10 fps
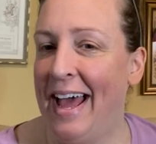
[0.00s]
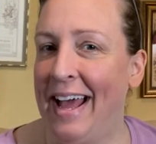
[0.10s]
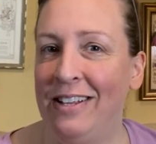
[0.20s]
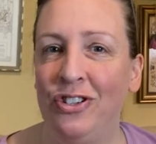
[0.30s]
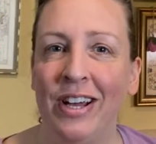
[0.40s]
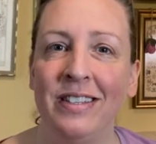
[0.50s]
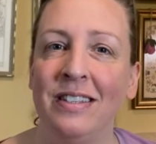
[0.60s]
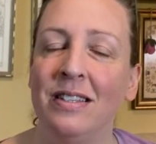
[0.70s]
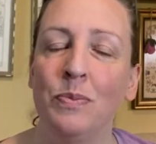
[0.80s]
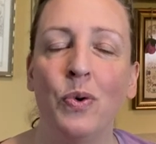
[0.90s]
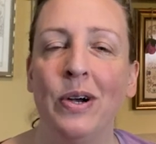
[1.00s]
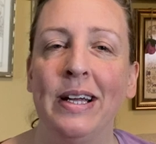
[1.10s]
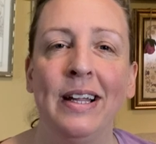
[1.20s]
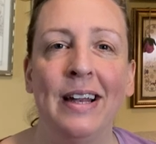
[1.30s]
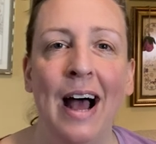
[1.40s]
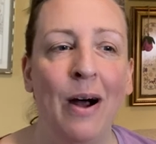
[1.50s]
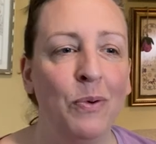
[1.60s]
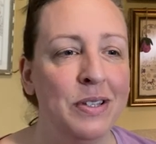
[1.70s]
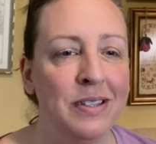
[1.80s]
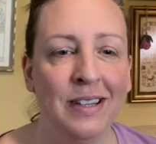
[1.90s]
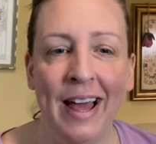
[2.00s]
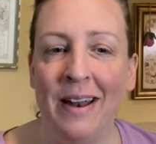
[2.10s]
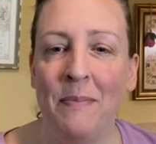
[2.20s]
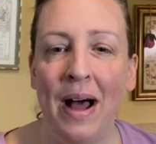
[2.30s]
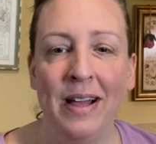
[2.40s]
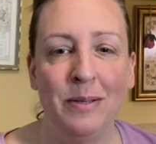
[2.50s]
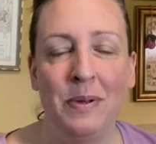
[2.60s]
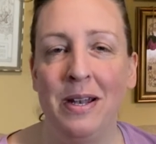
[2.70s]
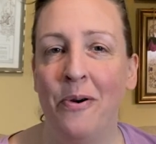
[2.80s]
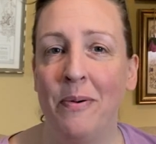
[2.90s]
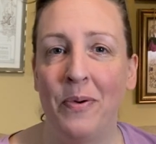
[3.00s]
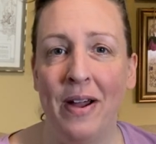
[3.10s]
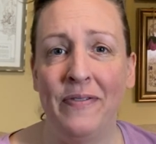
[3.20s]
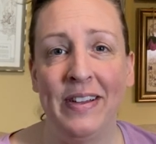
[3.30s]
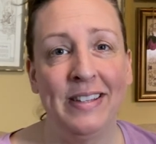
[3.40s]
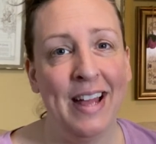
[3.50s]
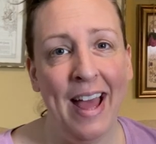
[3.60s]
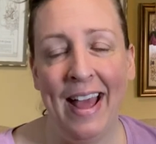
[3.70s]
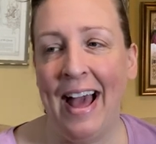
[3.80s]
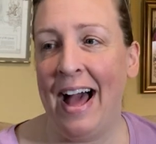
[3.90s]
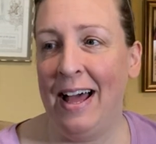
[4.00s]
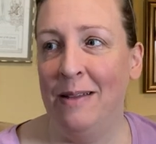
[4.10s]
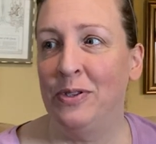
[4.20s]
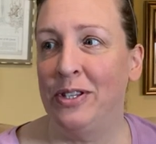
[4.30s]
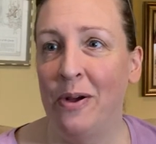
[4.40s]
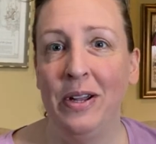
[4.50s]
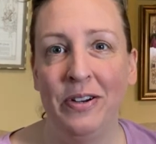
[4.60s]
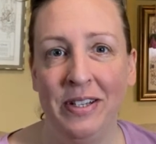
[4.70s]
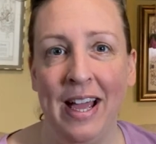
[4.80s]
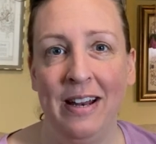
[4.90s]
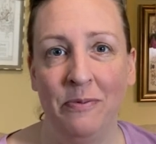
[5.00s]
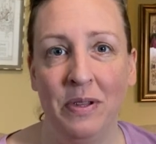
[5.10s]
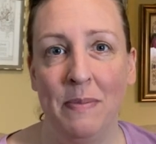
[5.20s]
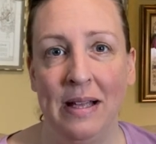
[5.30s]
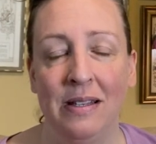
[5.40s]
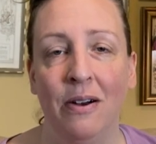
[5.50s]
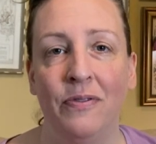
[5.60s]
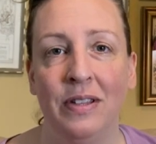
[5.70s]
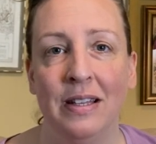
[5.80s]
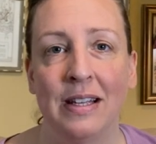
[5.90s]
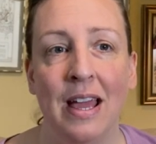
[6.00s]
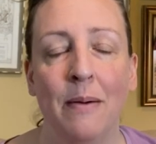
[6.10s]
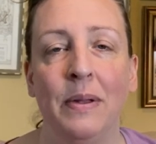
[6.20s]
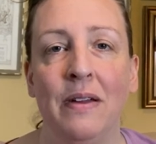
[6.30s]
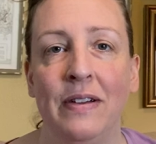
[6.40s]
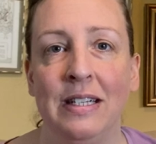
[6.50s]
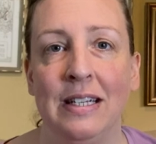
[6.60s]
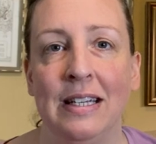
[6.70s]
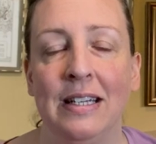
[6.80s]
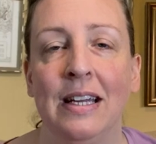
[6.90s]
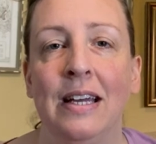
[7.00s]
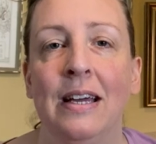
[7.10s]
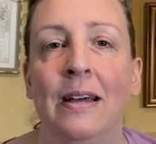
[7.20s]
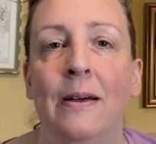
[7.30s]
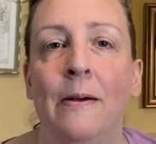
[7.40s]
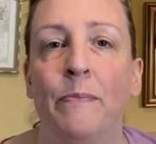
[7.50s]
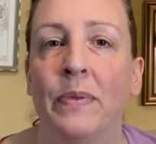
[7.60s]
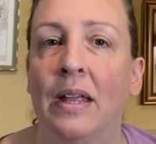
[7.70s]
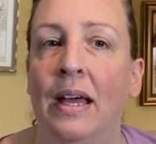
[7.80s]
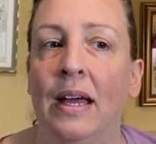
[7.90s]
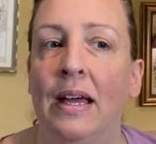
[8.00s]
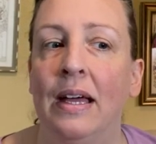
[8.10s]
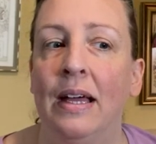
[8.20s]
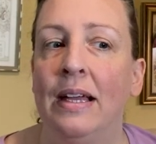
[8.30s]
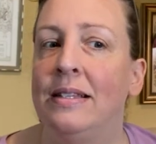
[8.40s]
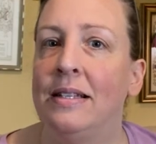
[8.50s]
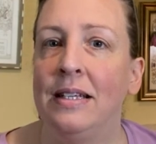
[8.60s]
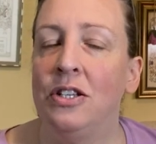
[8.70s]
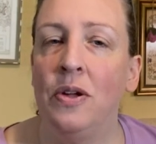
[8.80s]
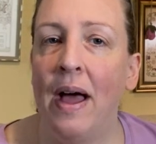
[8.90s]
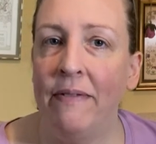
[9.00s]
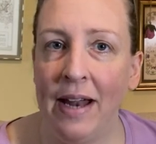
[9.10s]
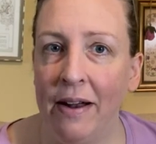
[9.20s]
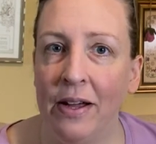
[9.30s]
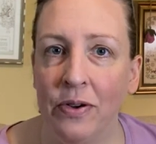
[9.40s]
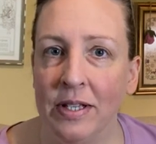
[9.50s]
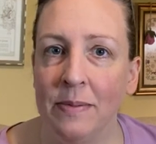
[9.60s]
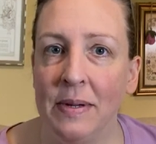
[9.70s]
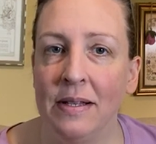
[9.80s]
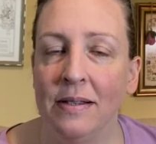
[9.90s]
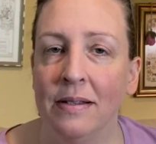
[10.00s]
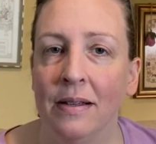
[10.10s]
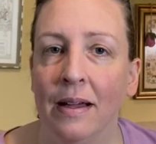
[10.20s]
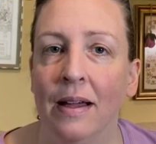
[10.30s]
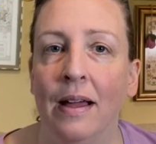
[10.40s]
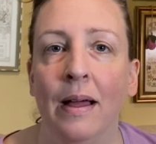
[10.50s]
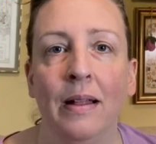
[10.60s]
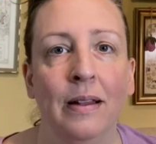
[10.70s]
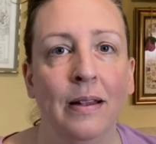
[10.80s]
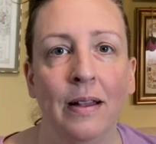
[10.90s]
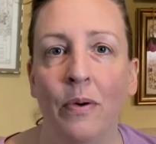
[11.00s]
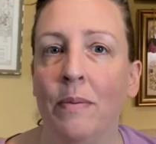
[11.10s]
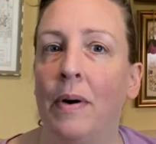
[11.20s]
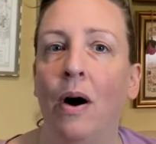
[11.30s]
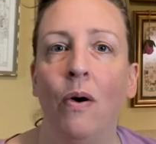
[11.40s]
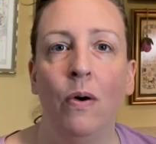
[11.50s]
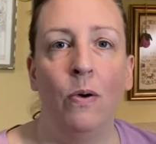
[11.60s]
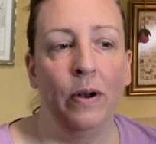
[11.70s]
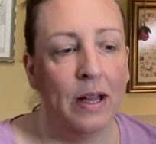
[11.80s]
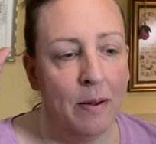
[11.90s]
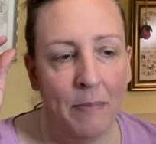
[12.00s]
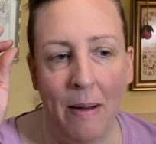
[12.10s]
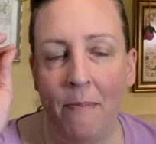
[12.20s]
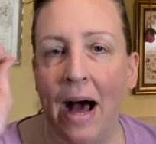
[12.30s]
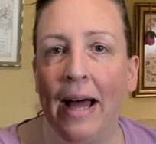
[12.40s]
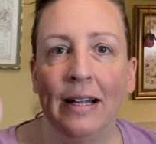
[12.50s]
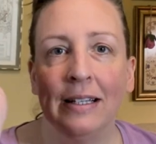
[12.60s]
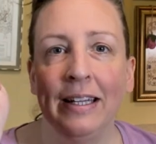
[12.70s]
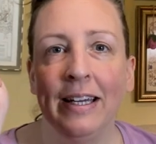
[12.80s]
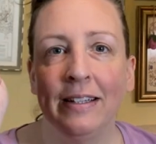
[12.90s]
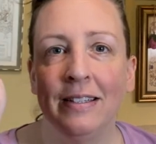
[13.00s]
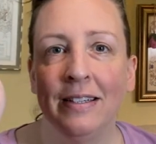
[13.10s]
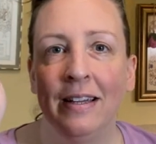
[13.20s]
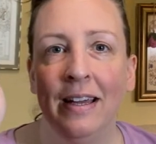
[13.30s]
And just this morning, I was letting my husband know at breakfast, hey, I am so irritated with myself for this. I can't believe I did it. He said, didn't you have it out at Christmas? And lo and behold, my mind clicked.